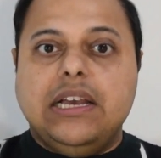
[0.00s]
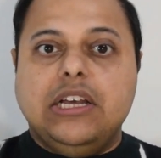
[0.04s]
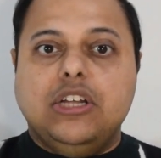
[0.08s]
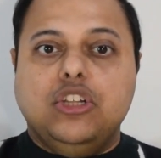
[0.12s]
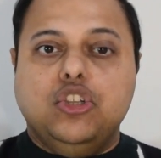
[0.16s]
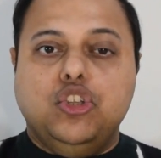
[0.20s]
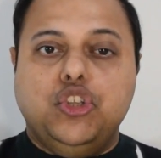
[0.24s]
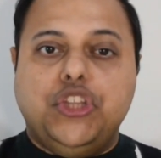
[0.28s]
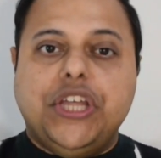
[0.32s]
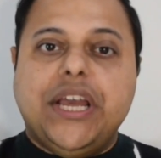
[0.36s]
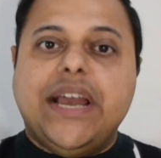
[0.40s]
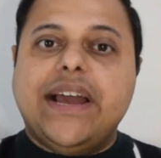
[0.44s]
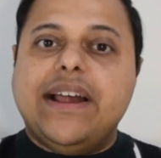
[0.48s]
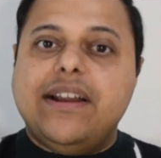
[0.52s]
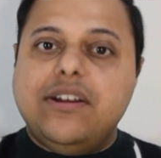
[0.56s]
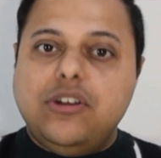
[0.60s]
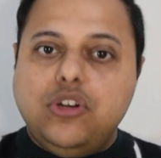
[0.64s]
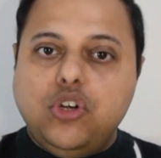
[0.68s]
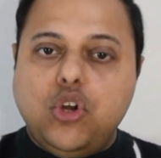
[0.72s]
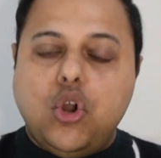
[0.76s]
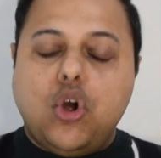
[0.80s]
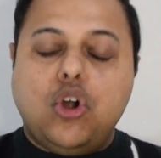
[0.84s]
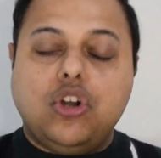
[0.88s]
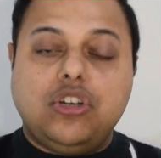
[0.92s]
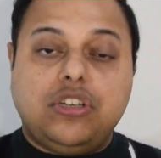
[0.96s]
They are
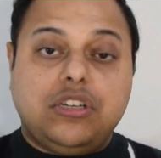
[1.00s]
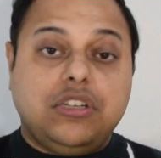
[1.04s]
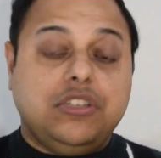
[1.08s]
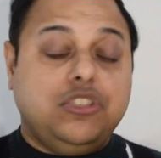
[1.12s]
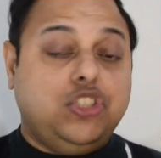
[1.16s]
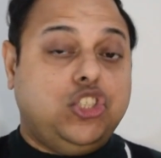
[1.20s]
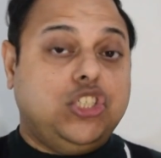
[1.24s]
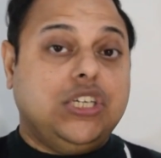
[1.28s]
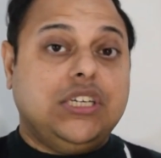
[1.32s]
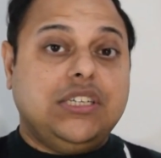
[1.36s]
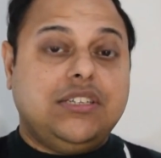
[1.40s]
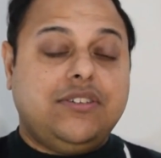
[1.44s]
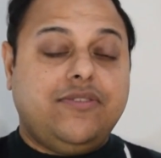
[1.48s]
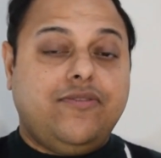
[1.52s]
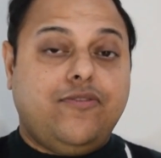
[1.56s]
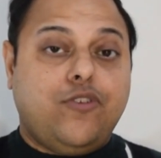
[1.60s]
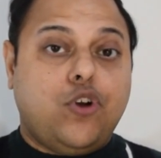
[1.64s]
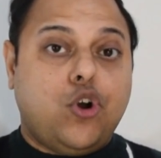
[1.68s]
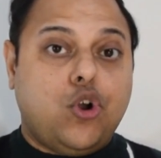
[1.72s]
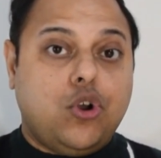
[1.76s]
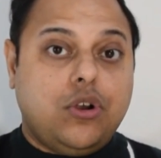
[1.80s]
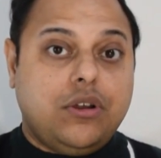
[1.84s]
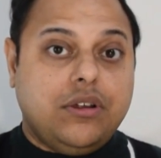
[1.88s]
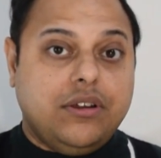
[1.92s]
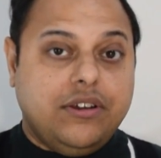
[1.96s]
not just
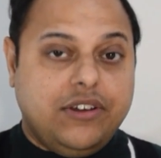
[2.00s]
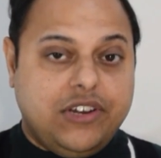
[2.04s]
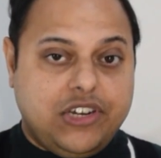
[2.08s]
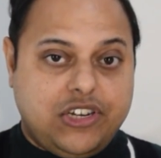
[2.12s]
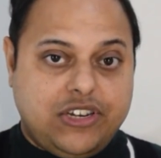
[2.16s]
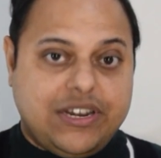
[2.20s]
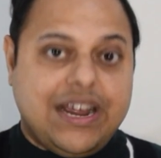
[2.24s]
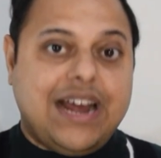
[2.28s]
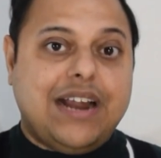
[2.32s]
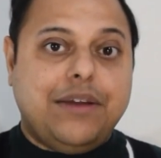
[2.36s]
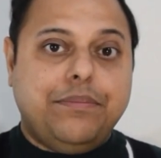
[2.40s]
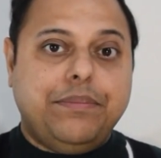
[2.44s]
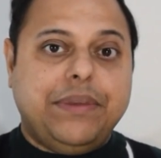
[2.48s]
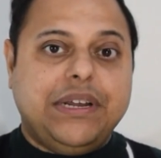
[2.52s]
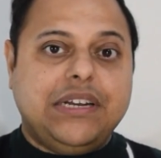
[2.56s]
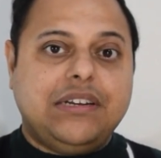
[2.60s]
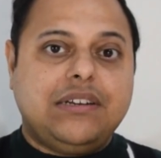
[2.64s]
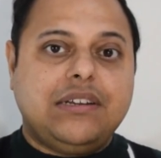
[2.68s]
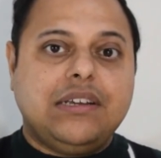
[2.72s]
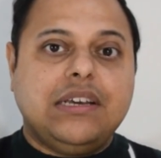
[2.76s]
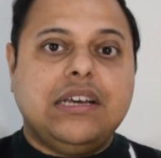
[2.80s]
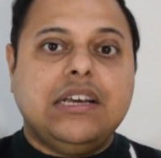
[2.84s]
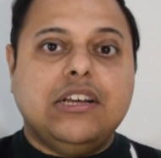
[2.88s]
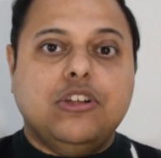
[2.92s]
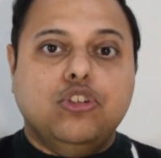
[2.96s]
for retirement,
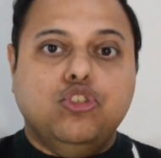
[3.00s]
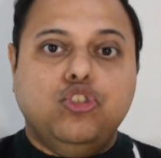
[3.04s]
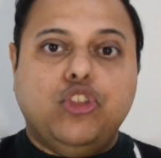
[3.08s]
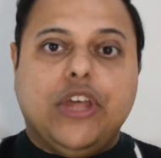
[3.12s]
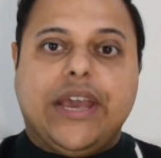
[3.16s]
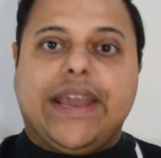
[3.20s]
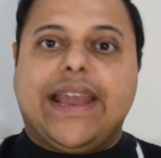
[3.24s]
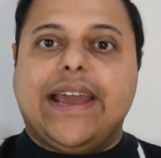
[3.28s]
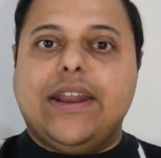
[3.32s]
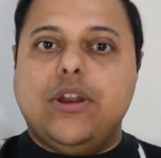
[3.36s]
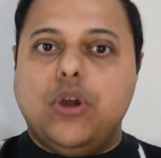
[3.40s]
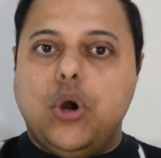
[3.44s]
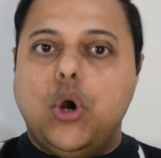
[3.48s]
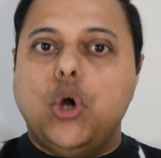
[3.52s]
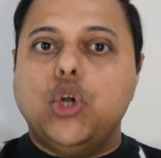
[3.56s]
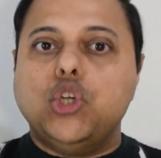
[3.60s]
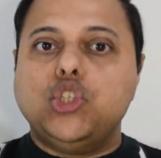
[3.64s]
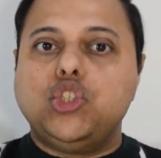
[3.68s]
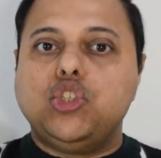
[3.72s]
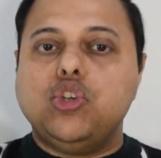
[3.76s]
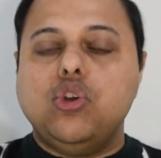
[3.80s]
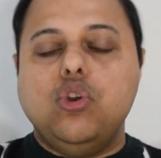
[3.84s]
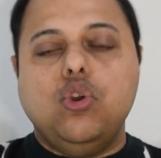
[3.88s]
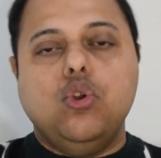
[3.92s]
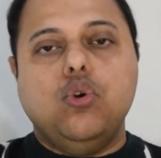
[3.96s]
they can
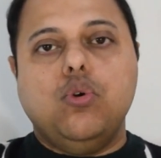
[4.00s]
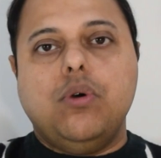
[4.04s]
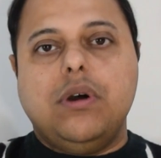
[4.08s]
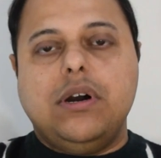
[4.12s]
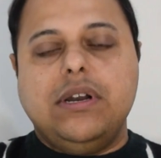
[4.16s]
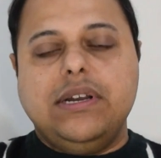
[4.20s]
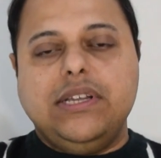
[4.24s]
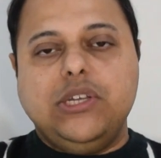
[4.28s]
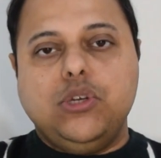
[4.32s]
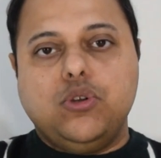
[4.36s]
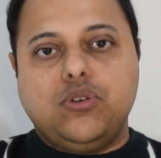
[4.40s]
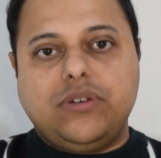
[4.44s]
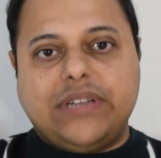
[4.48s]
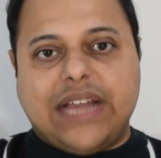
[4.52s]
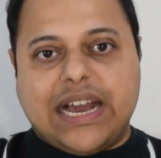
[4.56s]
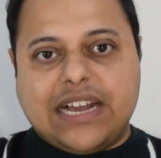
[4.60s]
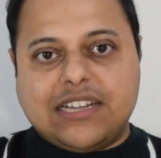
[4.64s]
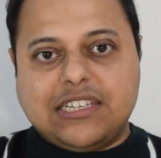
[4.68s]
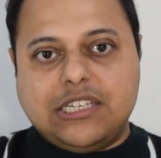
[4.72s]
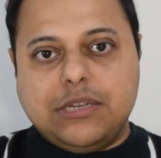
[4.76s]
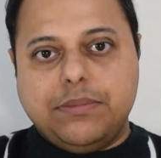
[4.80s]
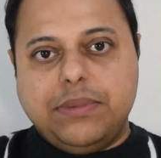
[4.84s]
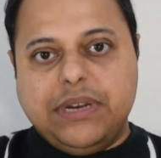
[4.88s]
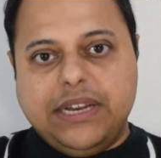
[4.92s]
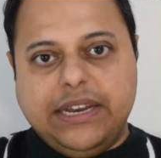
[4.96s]
also lower your
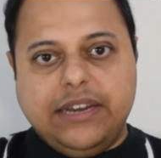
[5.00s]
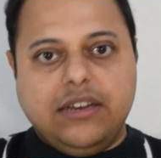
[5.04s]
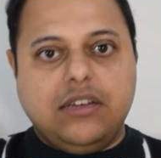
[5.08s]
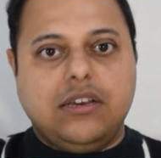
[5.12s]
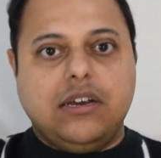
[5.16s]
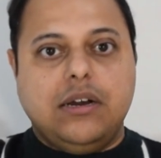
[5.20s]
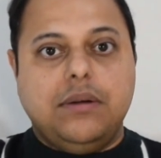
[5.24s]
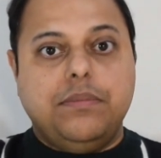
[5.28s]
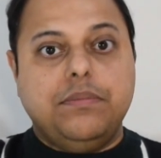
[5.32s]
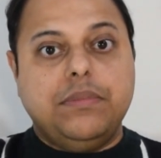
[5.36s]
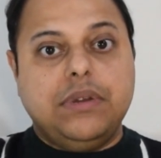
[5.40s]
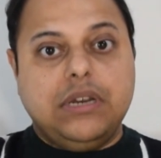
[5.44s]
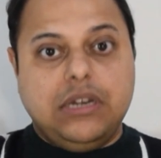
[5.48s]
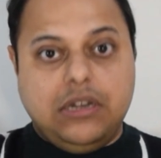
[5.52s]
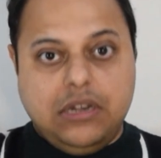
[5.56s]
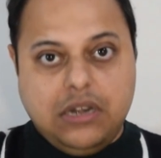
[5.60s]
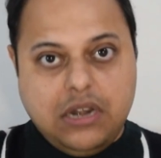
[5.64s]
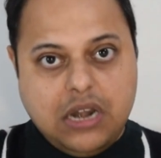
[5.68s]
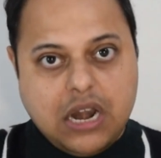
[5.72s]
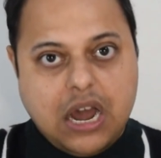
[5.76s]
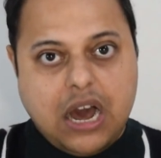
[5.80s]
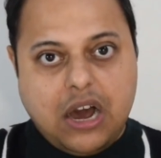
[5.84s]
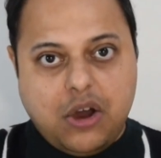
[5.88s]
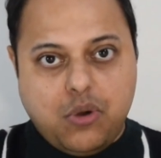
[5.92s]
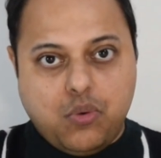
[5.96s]
taxable income
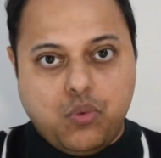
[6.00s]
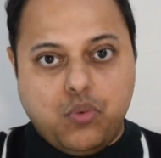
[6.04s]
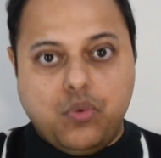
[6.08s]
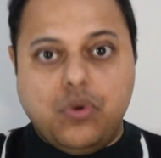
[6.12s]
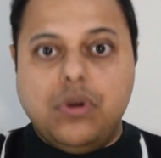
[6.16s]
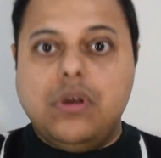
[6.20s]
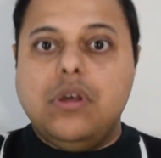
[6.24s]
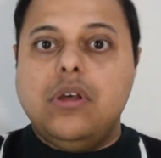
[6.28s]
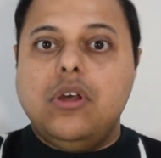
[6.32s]
now.